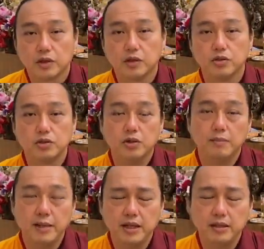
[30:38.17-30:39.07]
So the
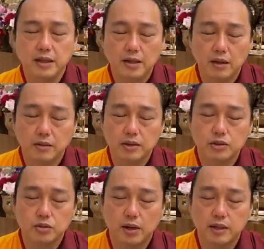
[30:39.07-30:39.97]
main thing now is
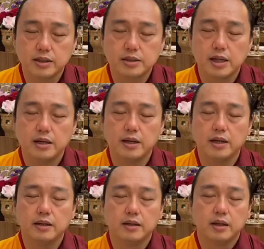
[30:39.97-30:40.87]
to understand that
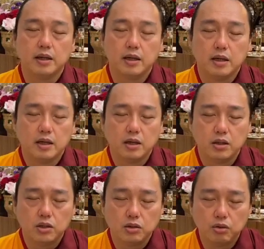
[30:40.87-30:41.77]

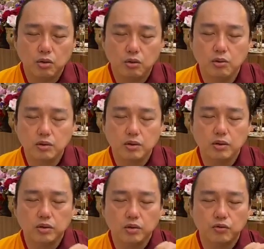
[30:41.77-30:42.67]
don't
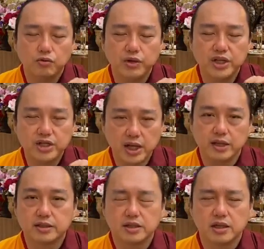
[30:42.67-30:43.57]

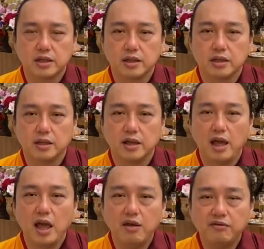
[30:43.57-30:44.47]
reject
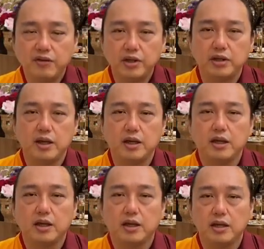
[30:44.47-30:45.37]

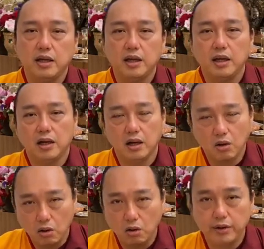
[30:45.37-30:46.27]
everything
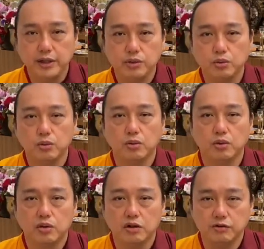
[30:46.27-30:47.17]
according to
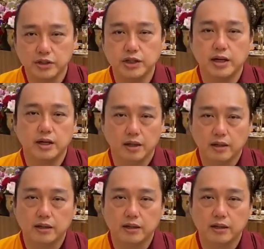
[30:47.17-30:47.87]
Vajrayana.